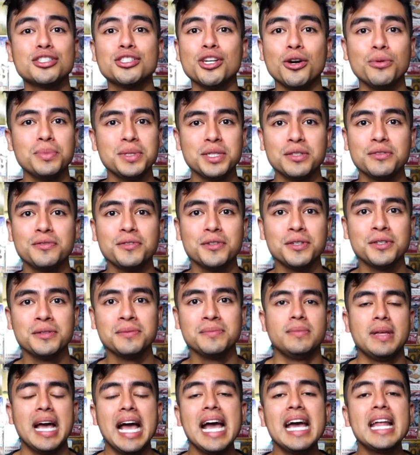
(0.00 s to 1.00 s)
so beautiful.
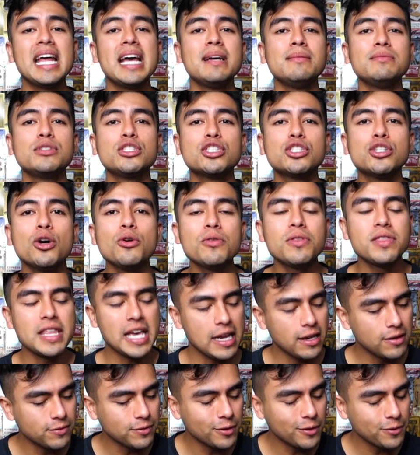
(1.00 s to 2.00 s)
And I am so
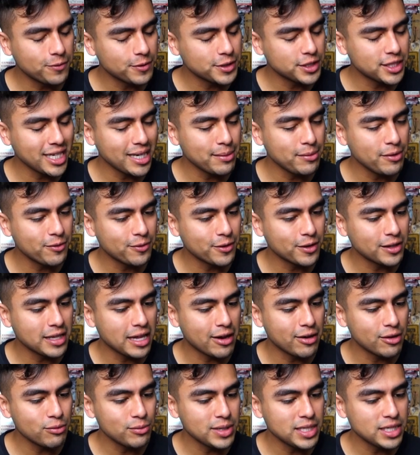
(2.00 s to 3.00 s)
thankful for Jamie for
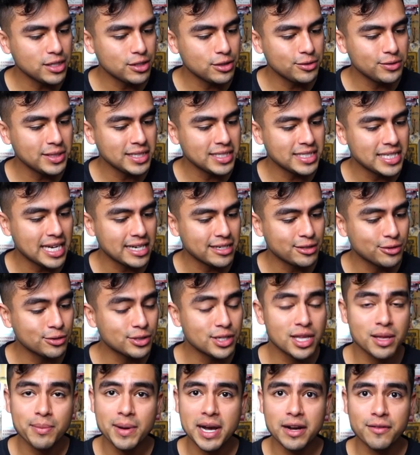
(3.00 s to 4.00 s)
allowing me to do these tattoos
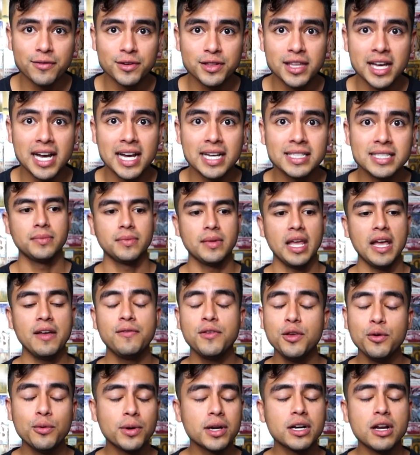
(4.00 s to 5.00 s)
on the back of her thighs.
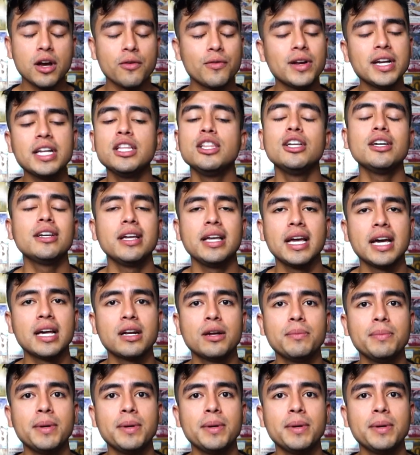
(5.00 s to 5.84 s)
If you weren't already looking at her